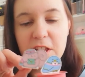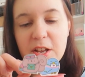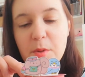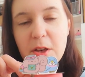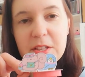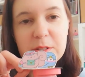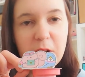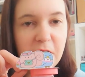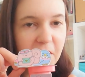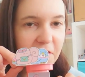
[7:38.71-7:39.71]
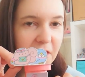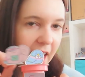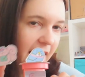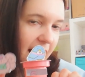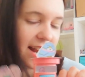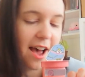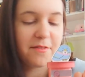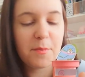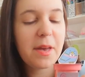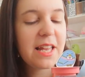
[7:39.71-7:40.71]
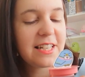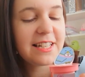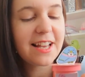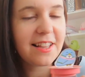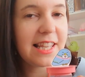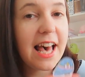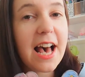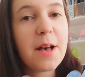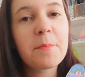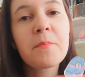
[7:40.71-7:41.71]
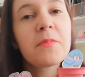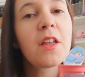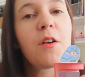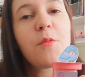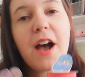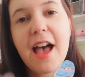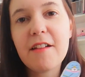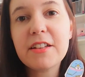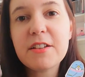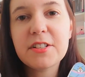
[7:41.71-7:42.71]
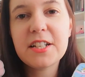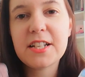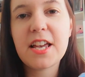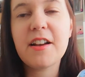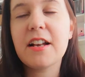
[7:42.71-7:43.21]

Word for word: or you can put the squirrel on there and have the pigeon down there, whatever you want to do.